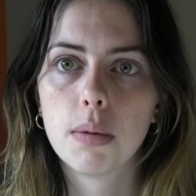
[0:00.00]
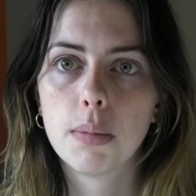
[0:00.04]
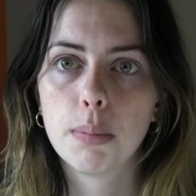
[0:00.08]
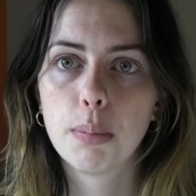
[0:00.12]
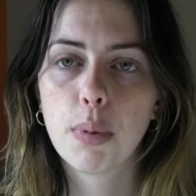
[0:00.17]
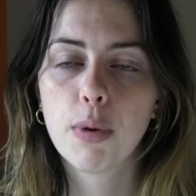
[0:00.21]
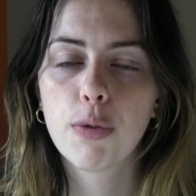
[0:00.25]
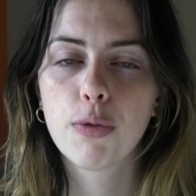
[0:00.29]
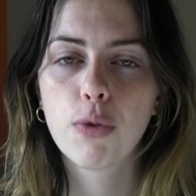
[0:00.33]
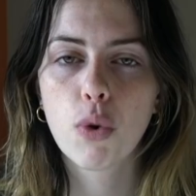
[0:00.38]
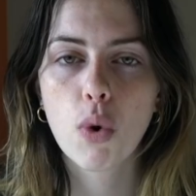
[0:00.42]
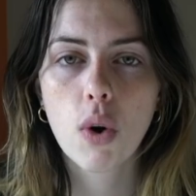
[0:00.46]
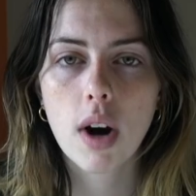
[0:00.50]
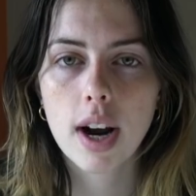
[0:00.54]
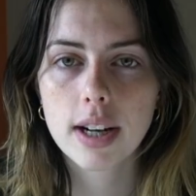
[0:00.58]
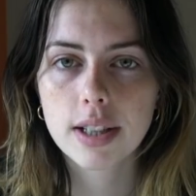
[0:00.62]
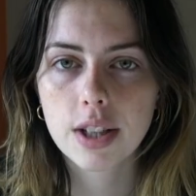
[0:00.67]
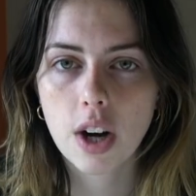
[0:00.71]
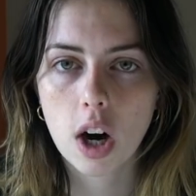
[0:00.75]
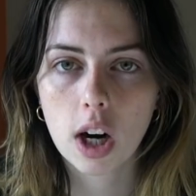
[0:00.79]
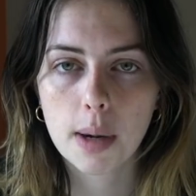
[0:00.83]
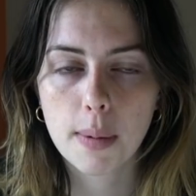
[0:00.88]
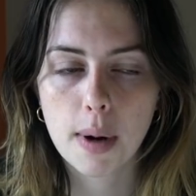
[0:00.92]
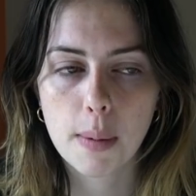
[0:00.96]
Before I
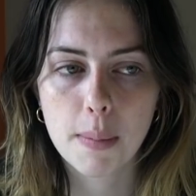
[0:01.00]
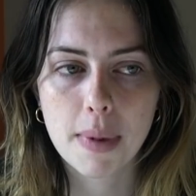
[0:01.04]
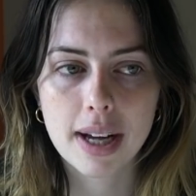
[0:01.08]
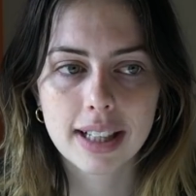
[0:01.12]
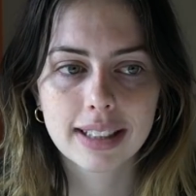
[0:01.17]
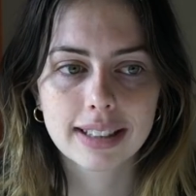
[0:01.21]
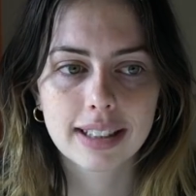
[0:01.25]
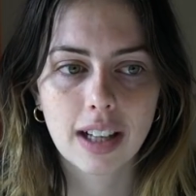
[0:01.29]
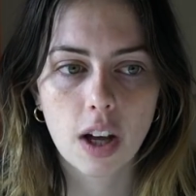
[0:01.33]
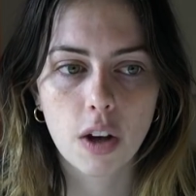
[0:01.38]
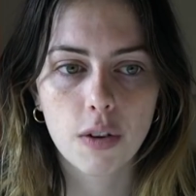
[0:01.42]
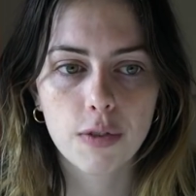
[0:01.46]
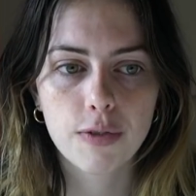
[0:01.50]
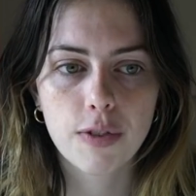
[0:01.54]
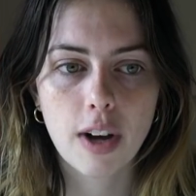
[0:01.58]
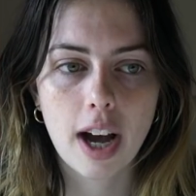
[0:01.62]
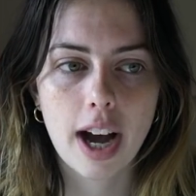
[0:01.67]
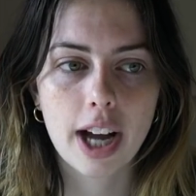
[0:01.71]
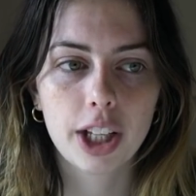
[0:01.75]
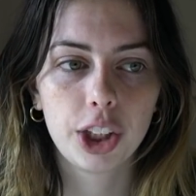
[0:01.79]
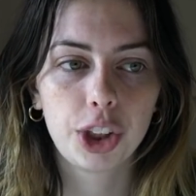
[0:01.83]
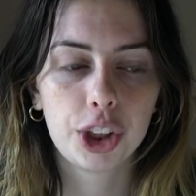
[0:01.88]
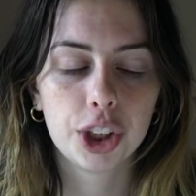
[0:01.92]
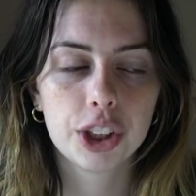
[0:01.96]
talk about myself,
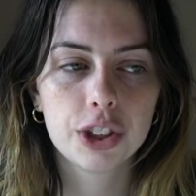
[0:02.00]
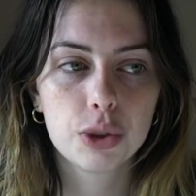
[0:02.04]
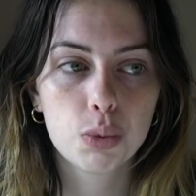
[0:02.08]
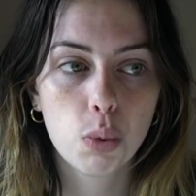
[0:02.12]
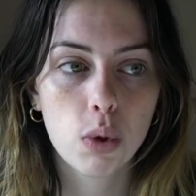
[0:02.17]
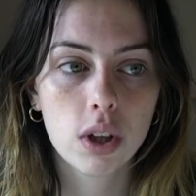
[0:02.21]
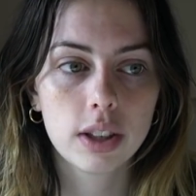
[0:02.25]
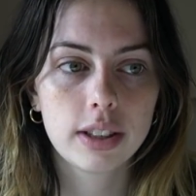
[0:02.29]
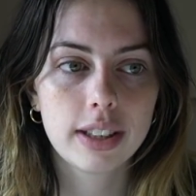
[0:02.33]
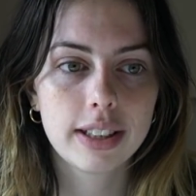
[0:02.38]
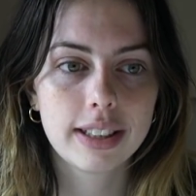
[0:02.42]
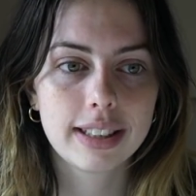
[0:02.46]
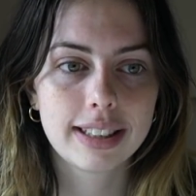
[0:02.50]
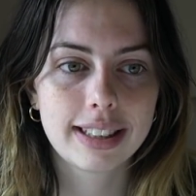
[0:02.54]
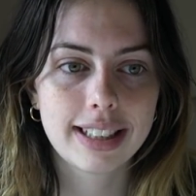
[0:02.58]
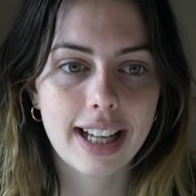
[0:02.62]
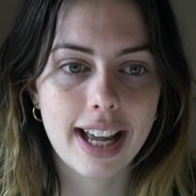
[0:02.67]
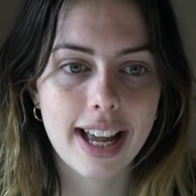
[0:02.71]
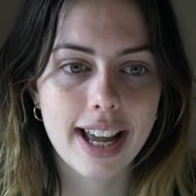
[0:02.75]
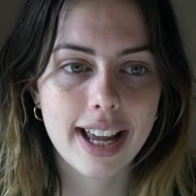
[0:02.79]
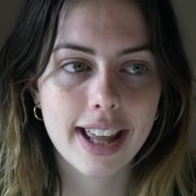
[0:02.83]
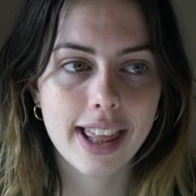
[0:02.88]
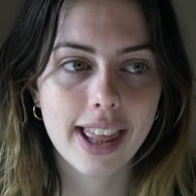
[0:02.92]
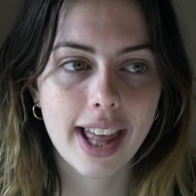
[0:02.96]
I just want to
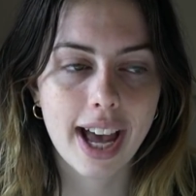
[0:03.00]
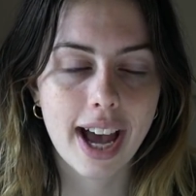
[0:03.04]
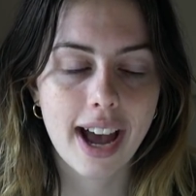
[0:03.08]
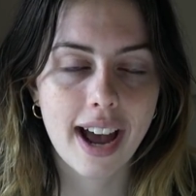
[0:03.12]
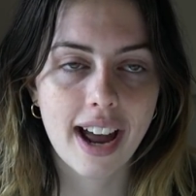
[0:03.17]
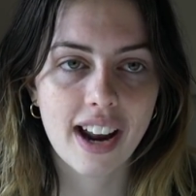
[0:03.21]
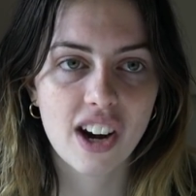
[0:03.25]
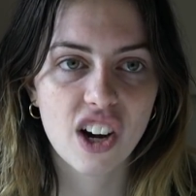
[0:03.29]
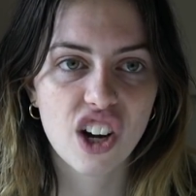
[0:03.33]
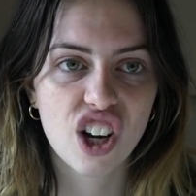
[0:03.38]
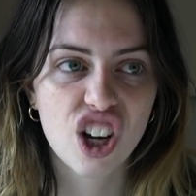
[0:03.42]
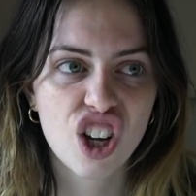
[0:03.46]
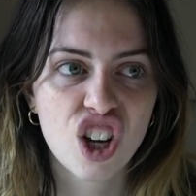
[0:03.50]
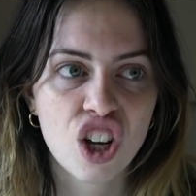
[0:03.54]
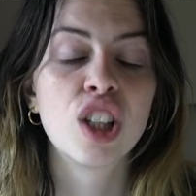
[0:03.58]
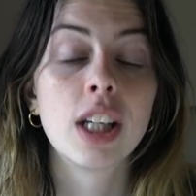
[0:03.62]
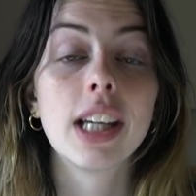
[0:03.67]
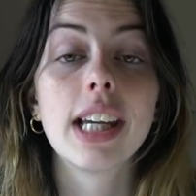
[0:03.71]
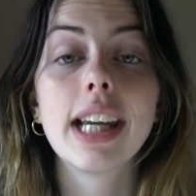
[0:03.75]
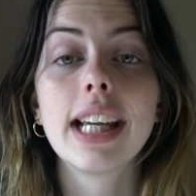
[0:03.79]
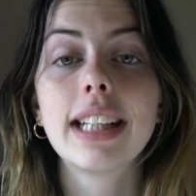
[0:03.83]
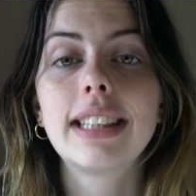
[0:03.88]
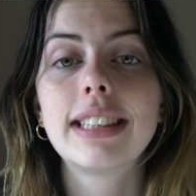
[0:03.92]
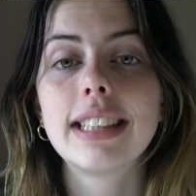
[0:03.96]
say that
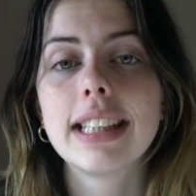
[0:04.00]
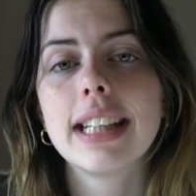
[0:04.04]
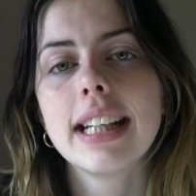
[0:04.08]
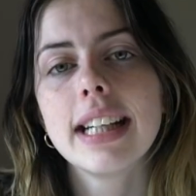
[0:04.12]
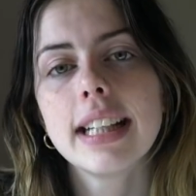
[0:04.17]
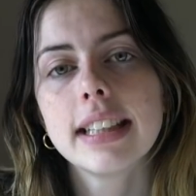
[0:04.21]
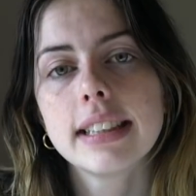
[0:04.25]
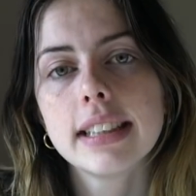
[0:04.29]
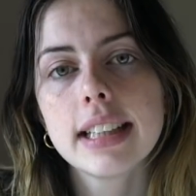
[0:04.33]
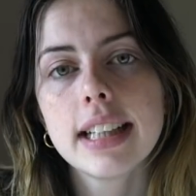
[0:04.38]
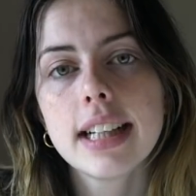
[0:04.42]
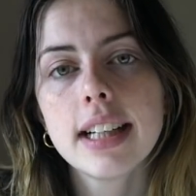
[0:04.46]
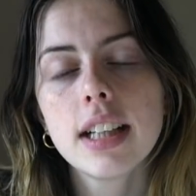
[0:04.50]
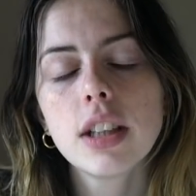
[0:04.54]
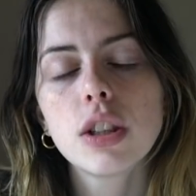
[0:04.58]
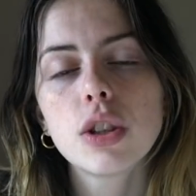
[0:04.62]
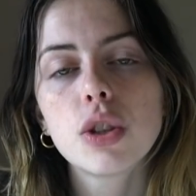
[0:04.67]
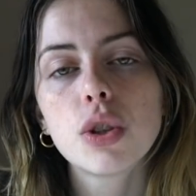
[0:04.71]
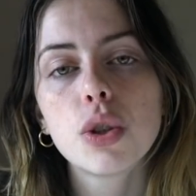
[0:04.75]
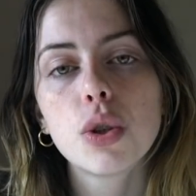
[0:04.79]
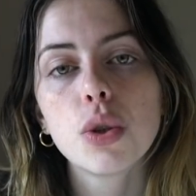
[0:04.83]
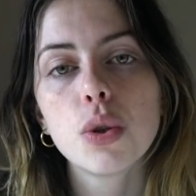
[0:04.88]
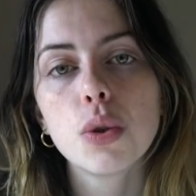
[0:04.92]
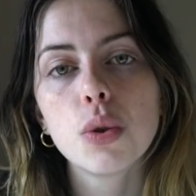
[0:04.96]
it's easy
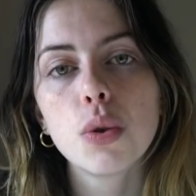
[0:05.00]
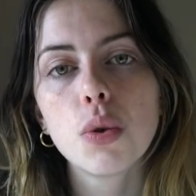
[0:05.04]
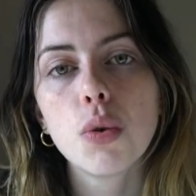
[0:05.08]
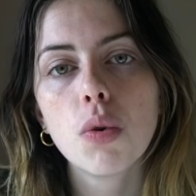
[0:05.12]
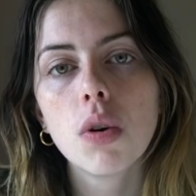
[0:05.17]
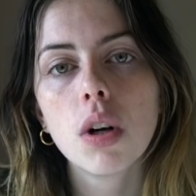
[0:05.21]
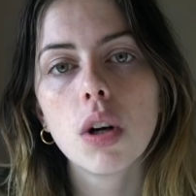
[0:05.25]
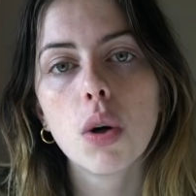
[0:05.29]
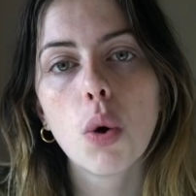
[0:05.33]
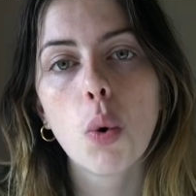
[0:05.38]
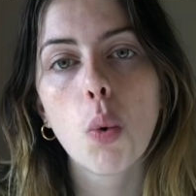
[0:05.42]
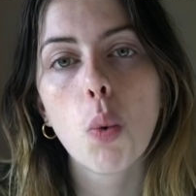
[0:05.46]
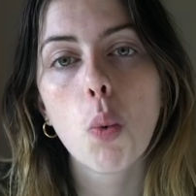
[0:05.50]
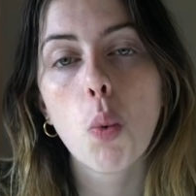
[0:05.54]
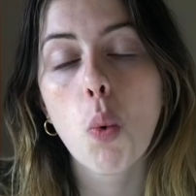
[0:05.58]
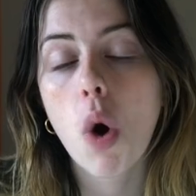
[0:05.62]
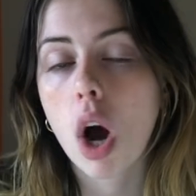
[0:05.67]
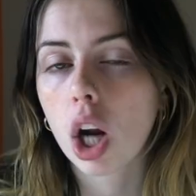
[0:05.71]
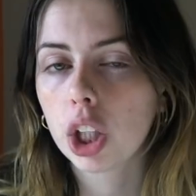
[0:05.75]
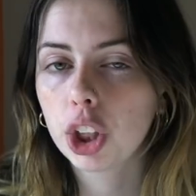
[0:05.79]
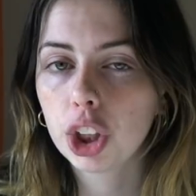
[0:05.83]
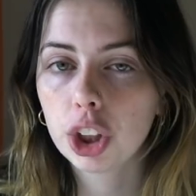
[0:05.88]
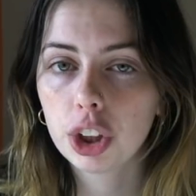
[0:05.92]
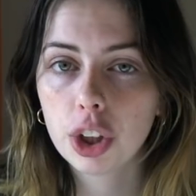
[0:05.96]
to
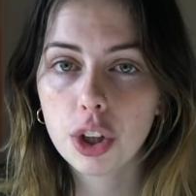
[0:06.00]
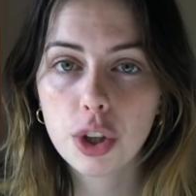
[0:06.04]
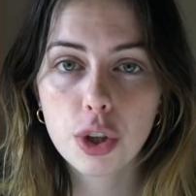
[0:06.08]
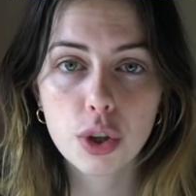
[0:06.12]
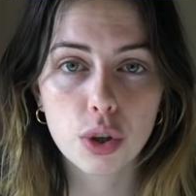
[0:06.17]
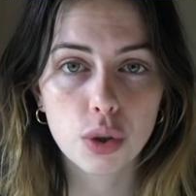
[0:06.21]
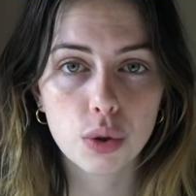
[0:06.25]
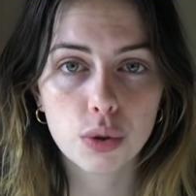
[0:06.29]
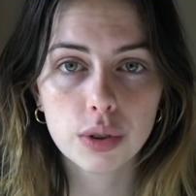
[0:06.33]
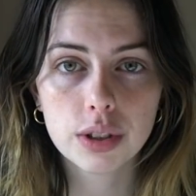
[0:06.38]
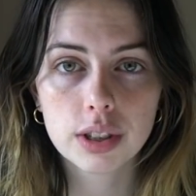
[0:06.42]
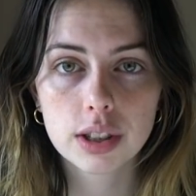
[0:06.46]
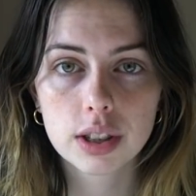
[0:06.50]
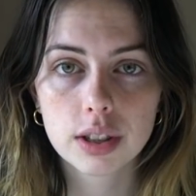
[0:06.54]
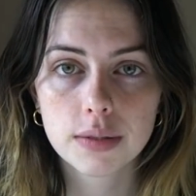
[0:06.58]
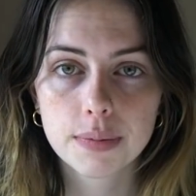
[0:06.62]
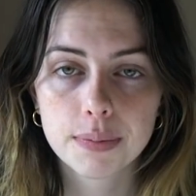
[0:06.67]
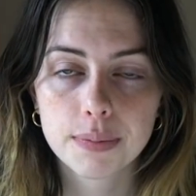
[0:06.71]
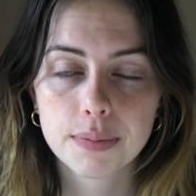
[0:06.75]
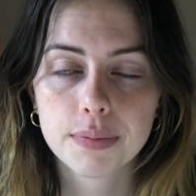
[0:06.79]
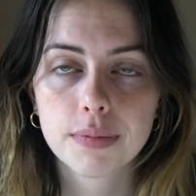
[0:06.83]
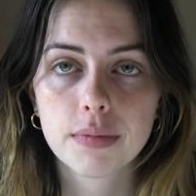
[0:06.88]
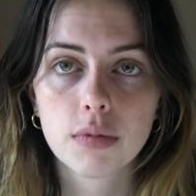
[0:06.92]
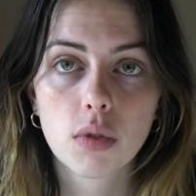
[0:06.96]
watch the news
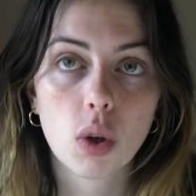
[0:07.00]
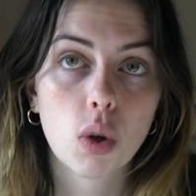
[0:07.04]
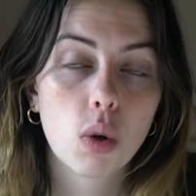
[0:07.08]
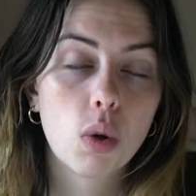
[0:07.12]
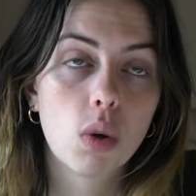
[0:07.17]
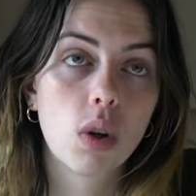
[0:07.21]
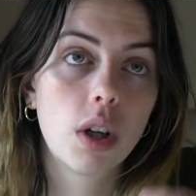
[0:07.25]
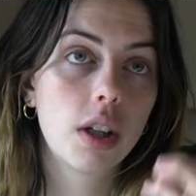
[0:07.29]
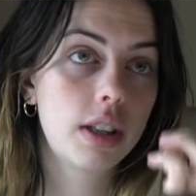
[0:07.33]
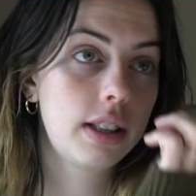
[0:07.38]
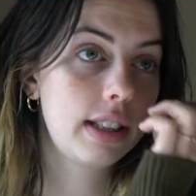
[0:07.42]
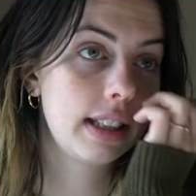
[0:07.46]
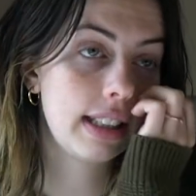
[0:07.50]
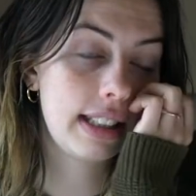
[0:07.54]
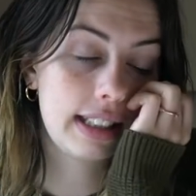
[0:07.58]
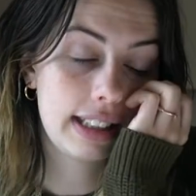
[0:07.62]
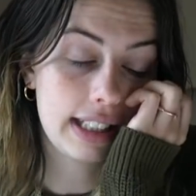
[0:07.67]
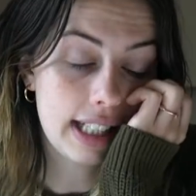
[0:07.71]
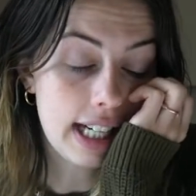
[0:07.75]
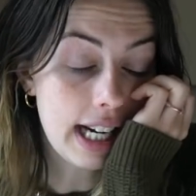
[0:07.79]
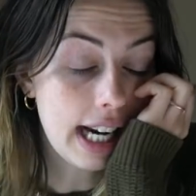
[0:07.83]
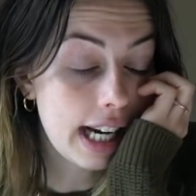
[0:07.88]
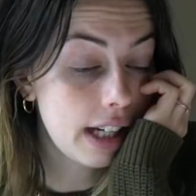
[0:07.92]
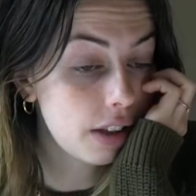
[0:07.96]
or to
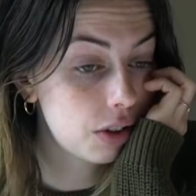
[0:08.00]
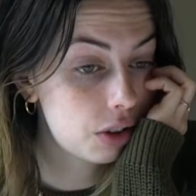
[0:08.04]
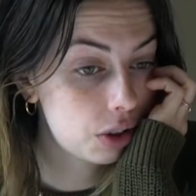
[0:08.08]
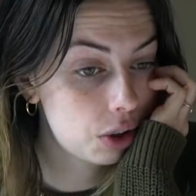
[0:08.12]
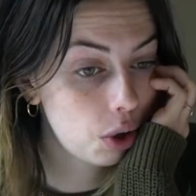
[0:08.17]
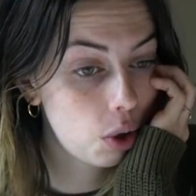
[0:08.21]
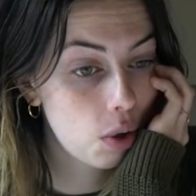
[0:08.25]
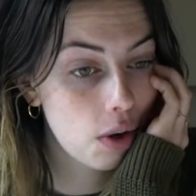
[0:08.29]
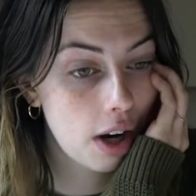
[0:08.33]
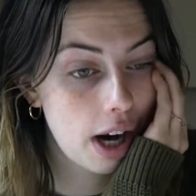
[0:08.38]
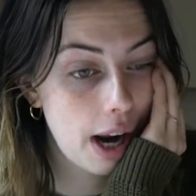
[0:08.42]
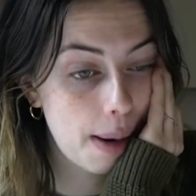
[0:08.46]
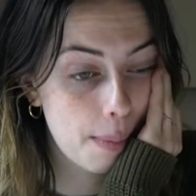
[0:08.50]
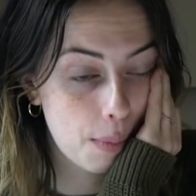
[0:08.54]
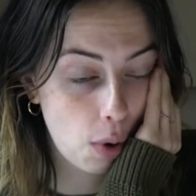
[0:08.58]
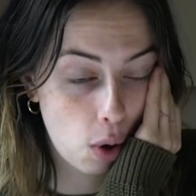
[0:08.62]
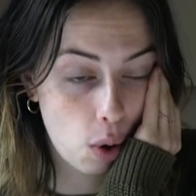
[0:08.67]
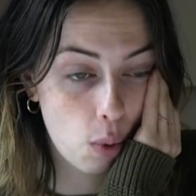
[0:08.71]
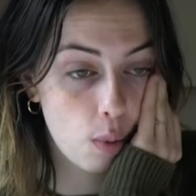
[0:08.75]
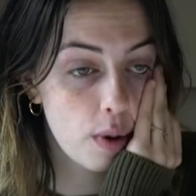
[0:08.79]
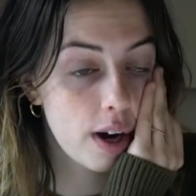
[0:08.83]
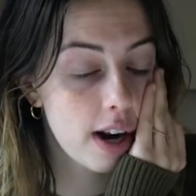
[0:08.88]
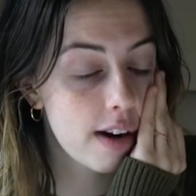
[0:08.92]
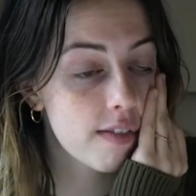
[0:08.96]
see Instagram
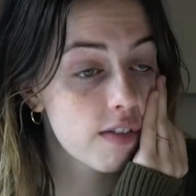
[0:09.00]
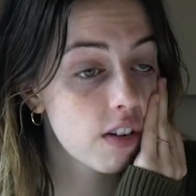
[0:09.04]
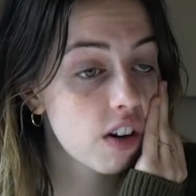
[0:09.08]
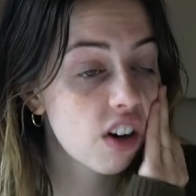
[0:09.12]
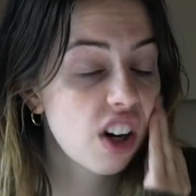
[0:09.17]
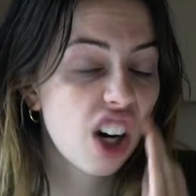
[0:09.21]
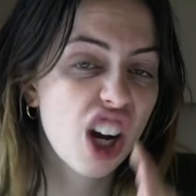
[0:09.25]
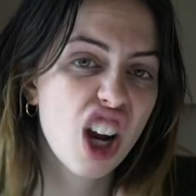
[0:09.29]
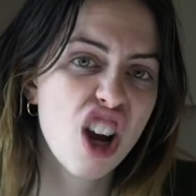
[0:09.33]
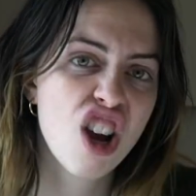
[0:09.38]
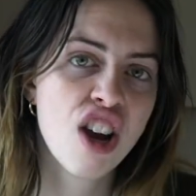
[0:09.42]
or whatever